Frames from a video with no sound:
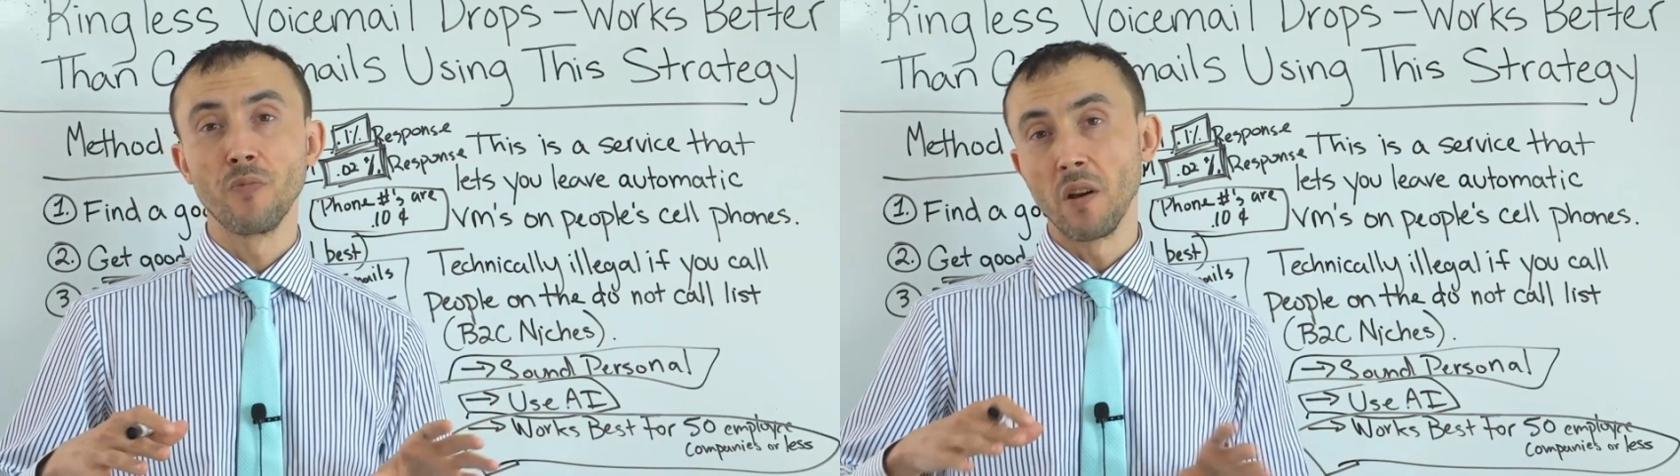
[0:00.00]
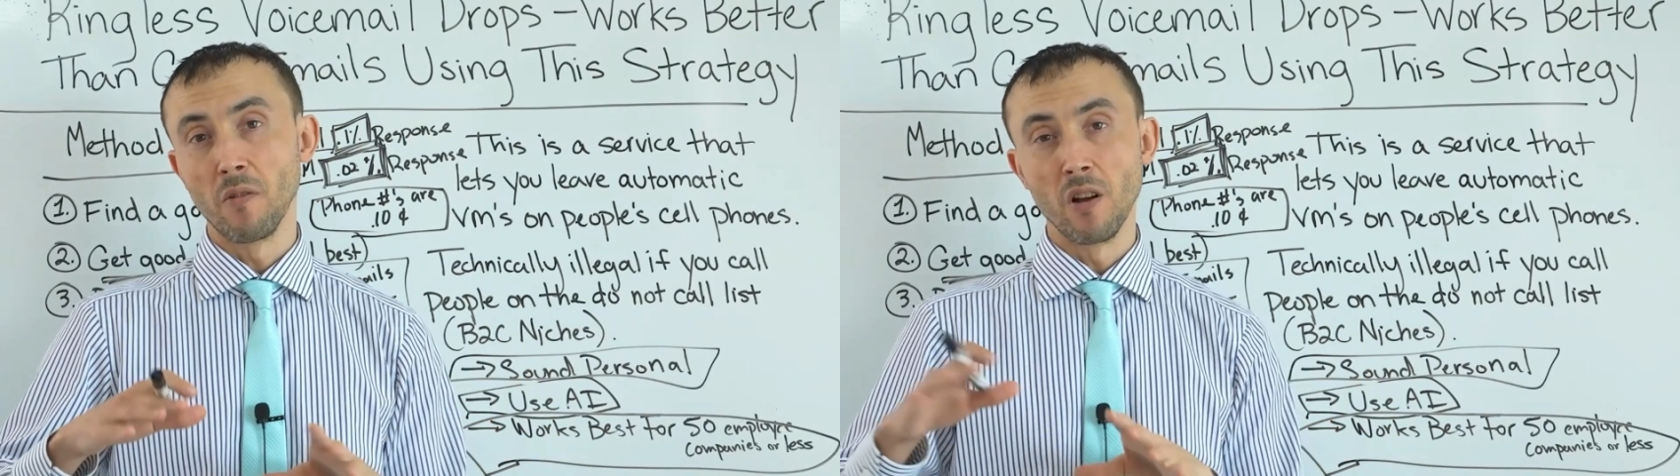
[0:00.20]

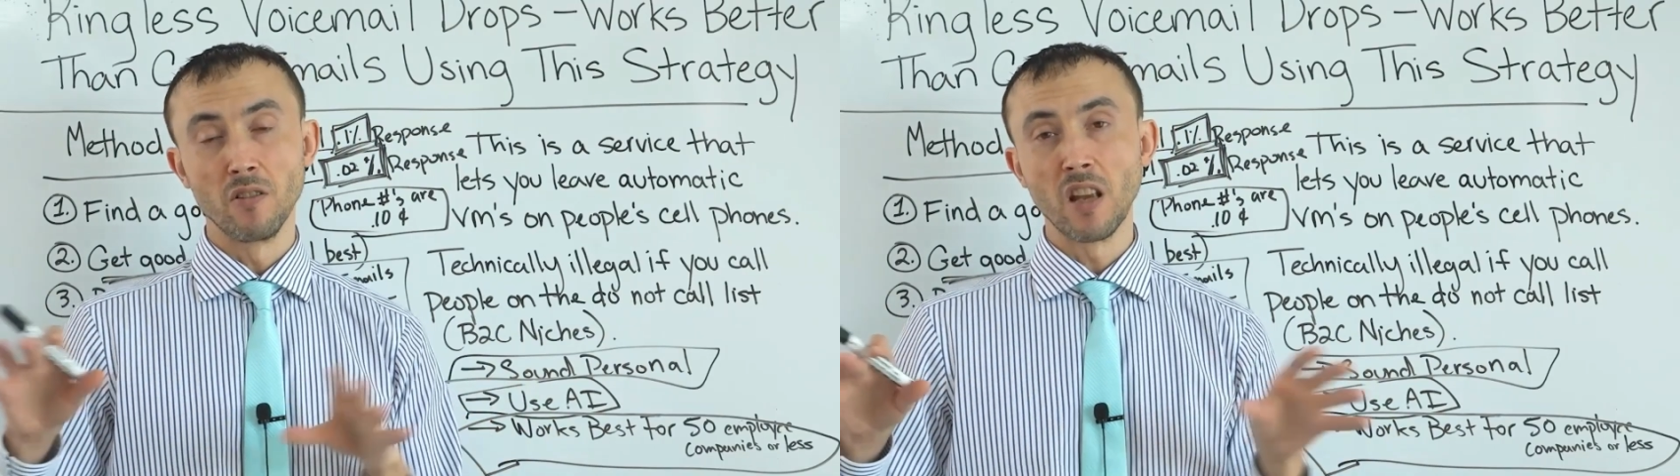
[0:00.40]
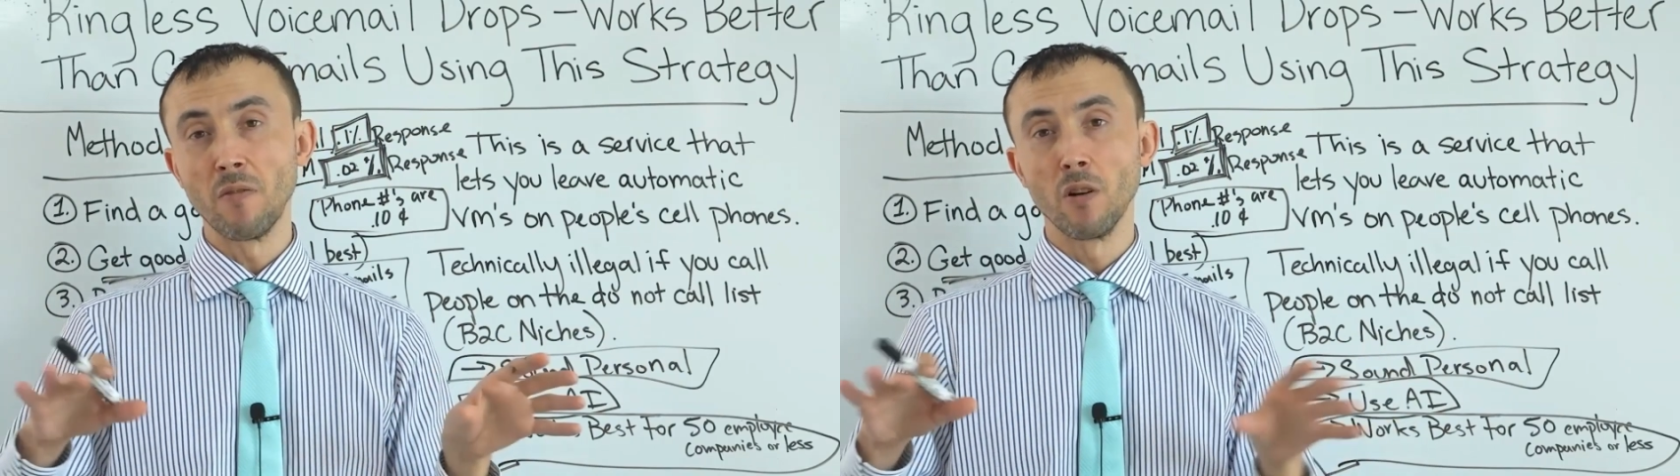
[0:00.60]
run
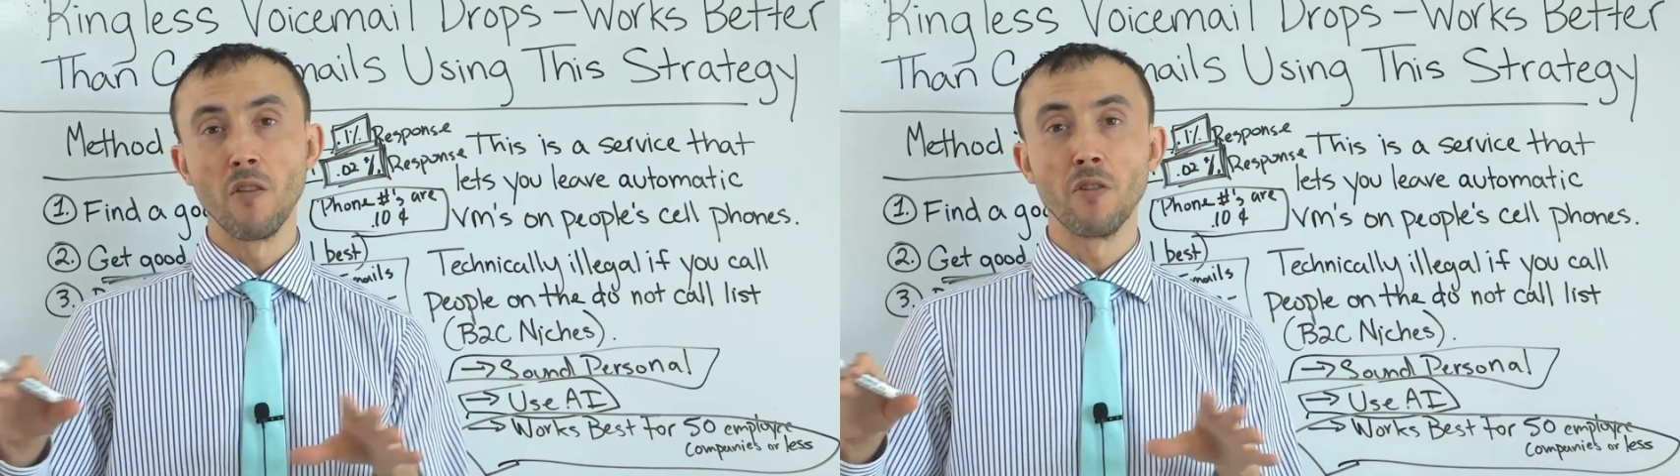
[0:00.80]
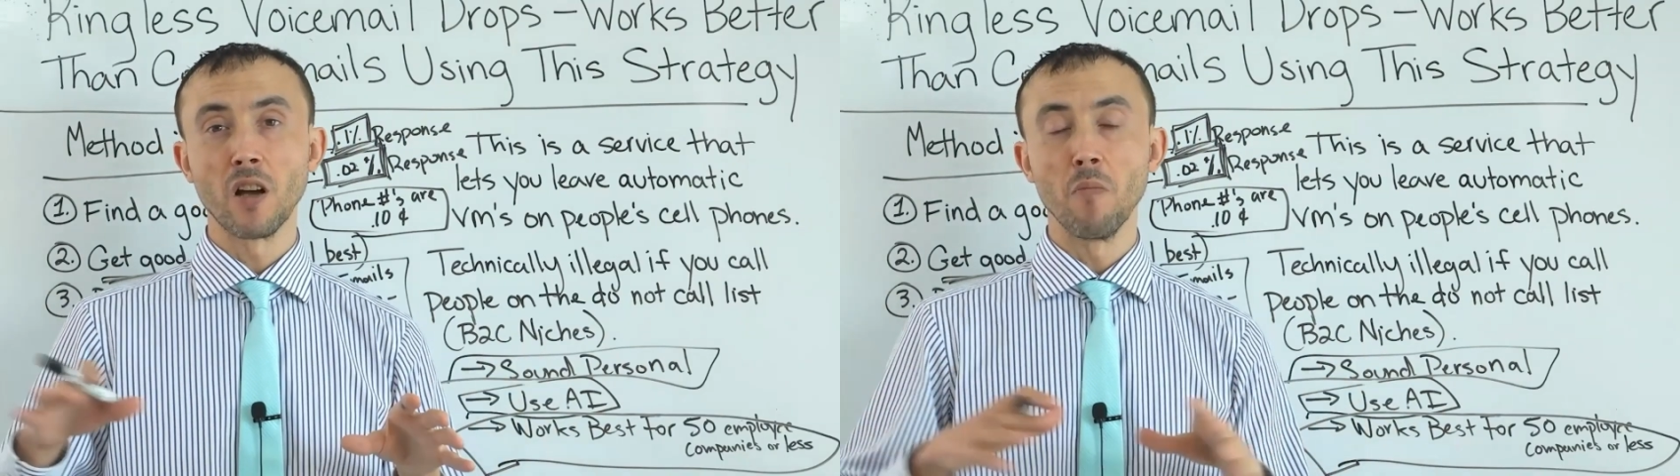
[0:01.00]
several
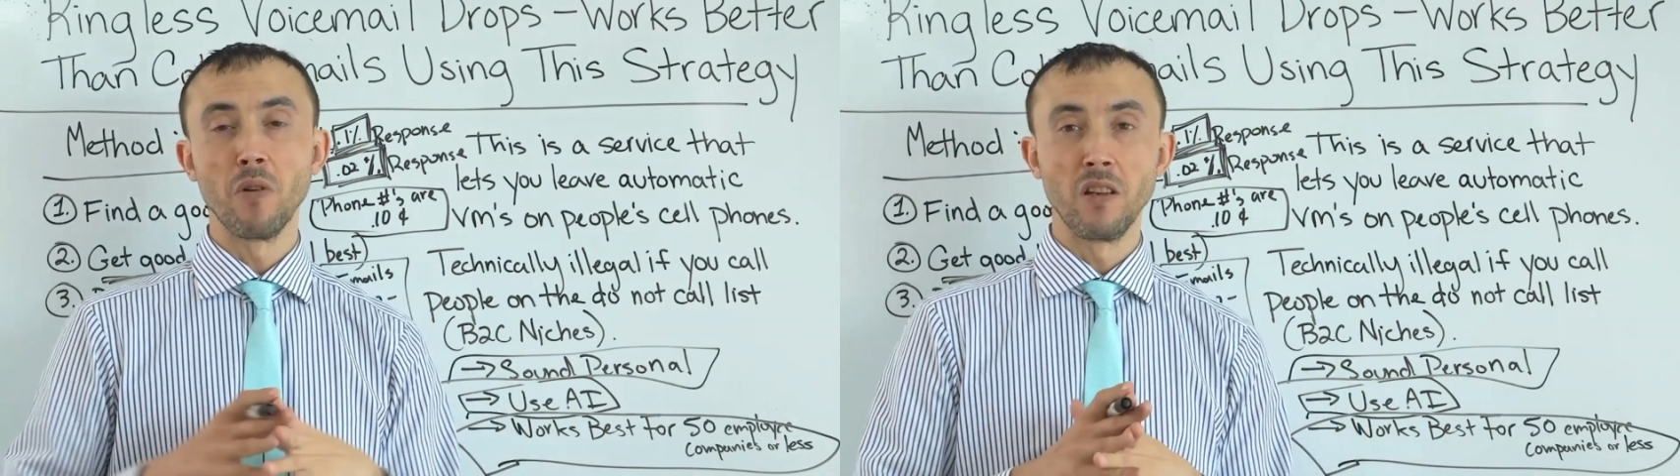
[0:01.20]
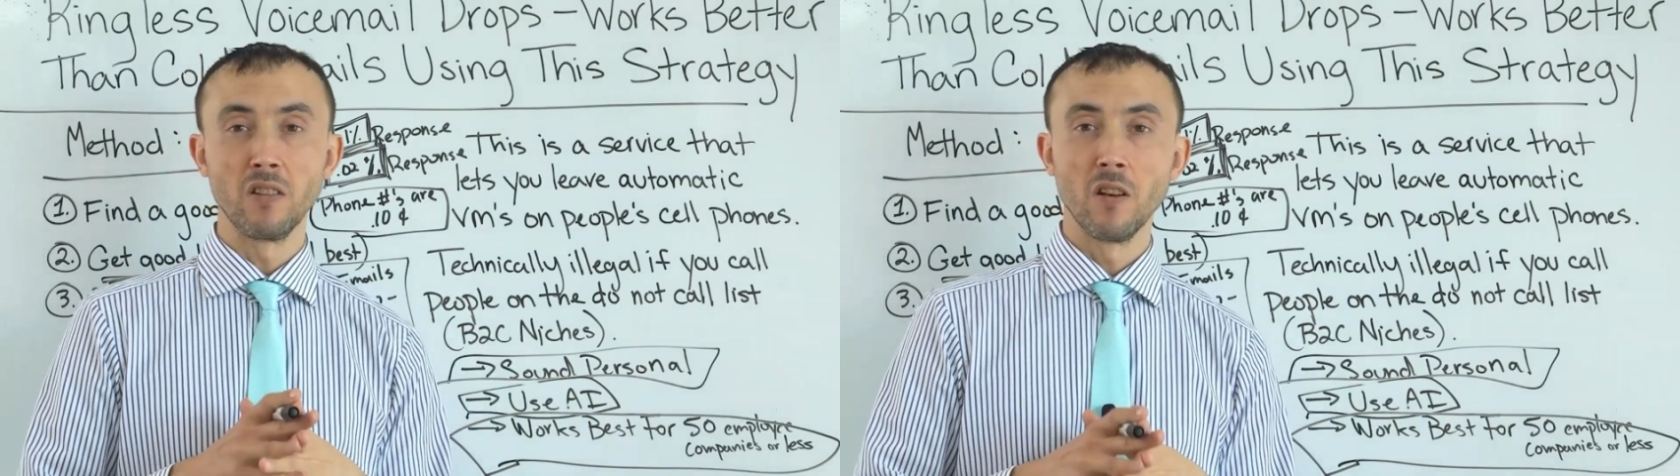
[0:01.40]
other
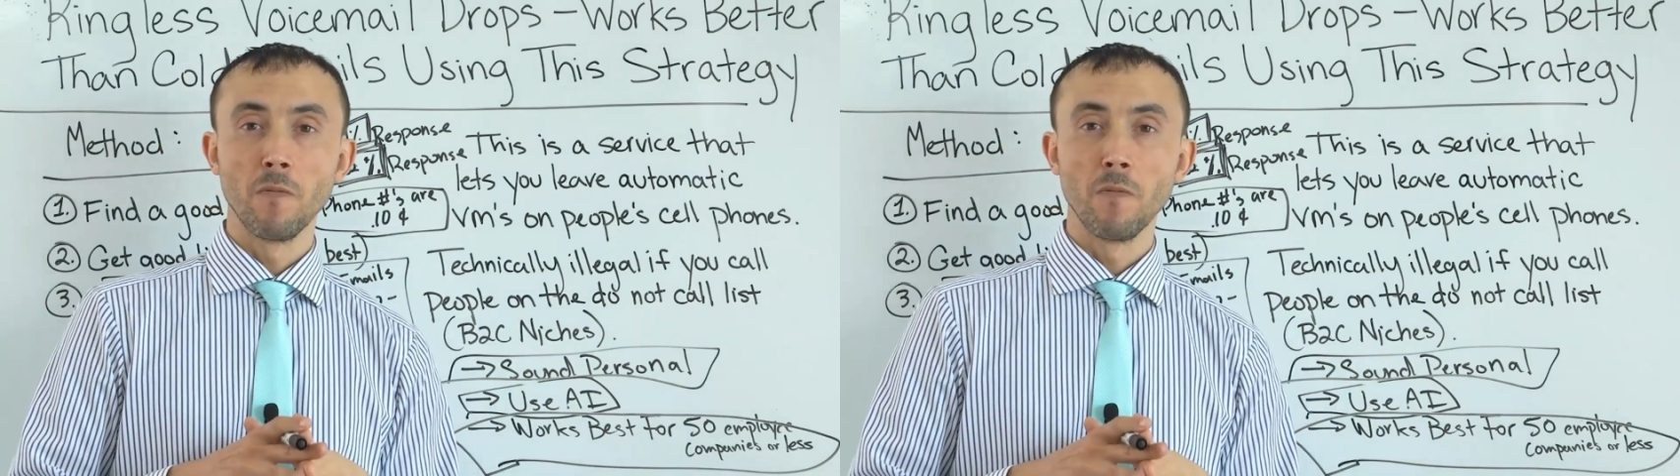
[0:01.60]
companies